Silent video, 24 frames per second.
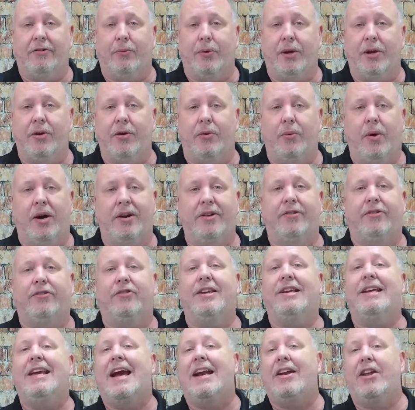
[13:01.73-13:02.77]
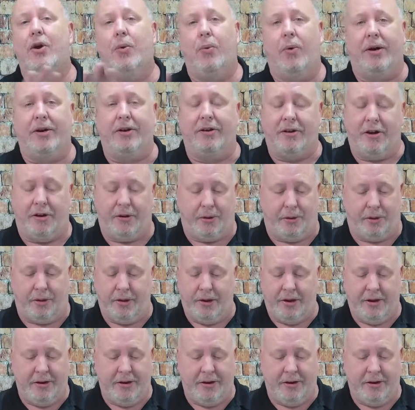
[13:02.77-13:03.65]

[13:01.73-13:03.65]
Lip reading: We don't want to see anyone go